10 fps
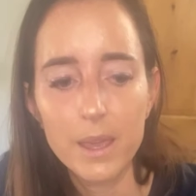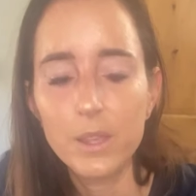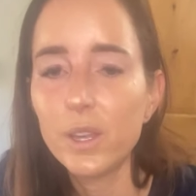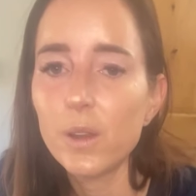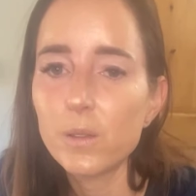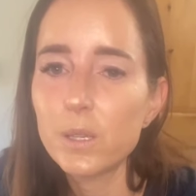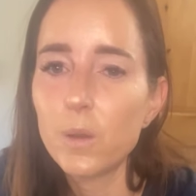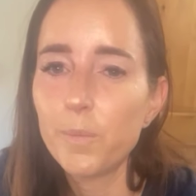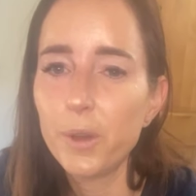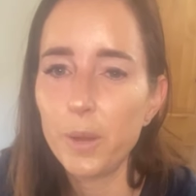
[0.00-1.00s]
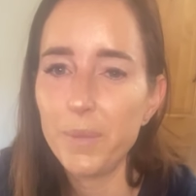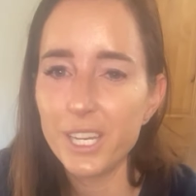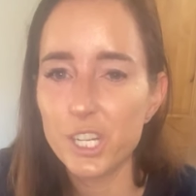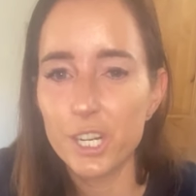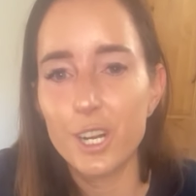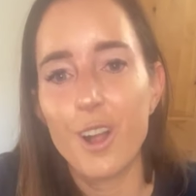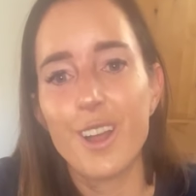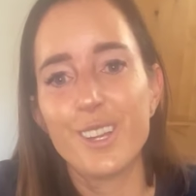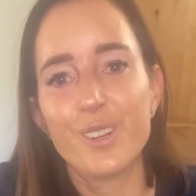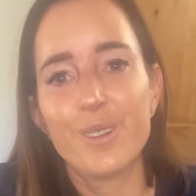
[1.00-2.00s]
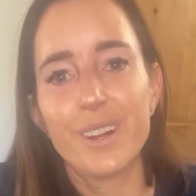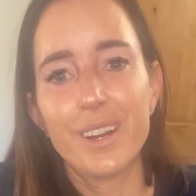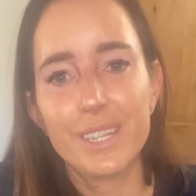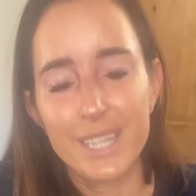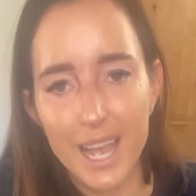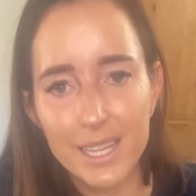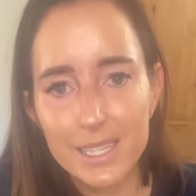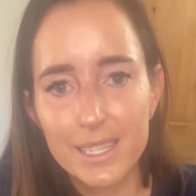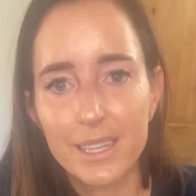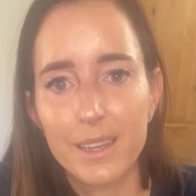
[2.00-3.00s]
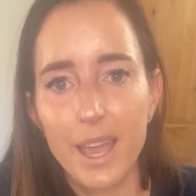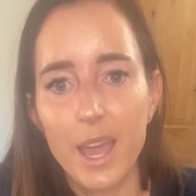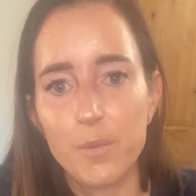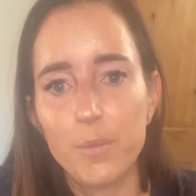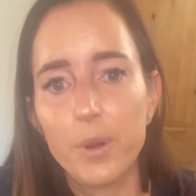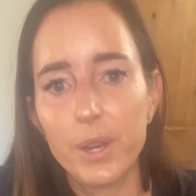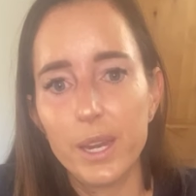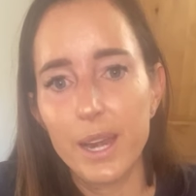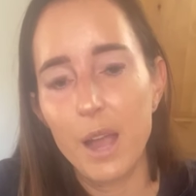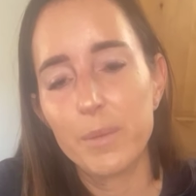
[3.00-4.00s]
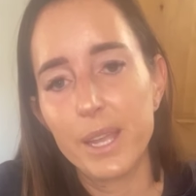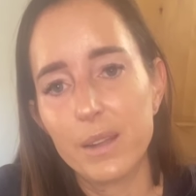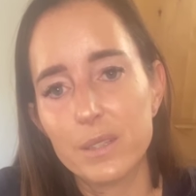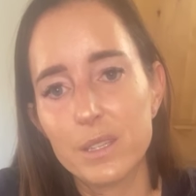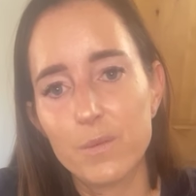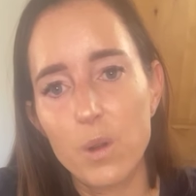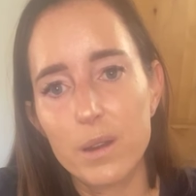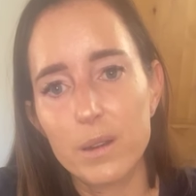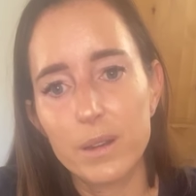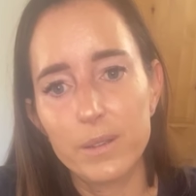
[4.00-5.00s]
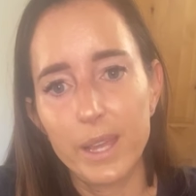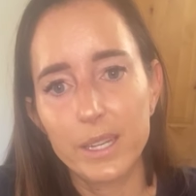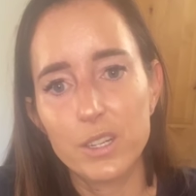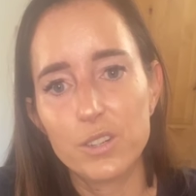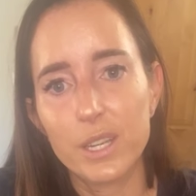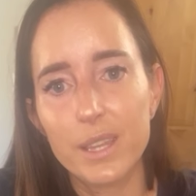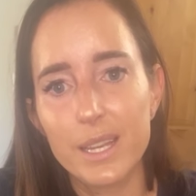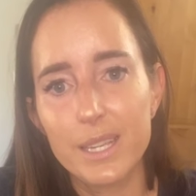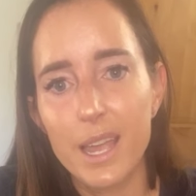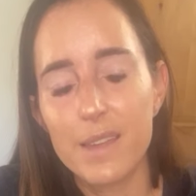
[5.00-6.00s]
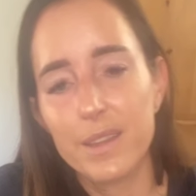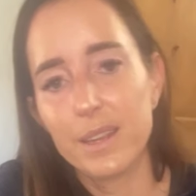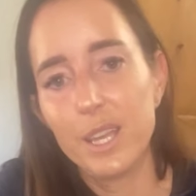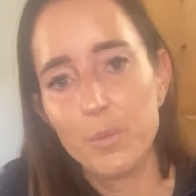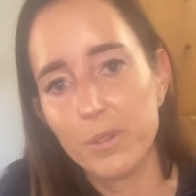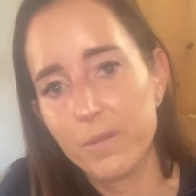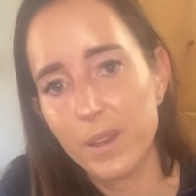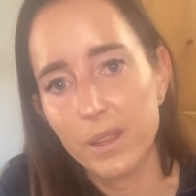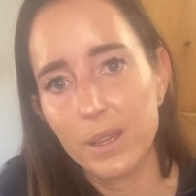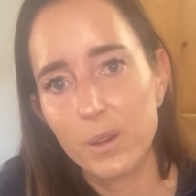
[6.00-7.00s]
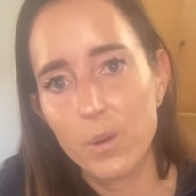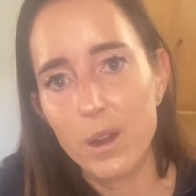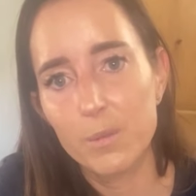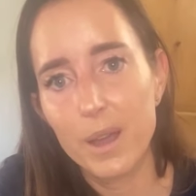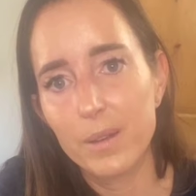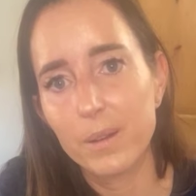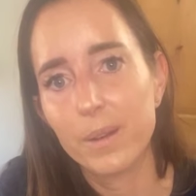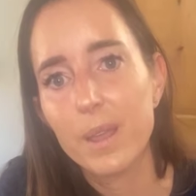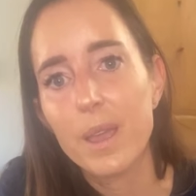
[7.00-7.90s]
You can also put a pitcher on your desk and put in it how many ounces of water you'd like to drink that day, and then keep refilling your water bottle